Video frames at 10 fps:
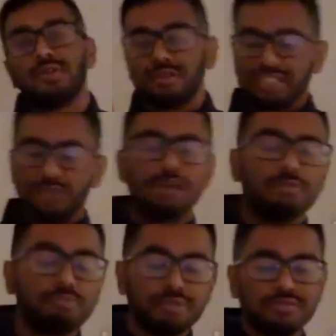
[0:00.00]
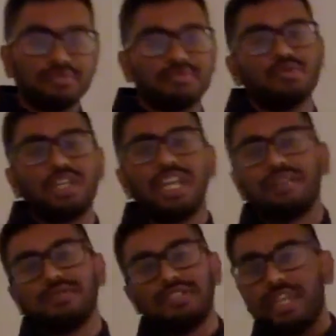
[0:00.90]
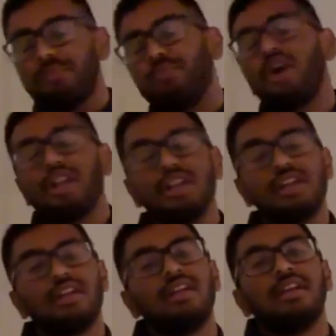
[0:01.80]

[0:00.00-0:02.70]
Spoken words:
to sum up, we have step 1,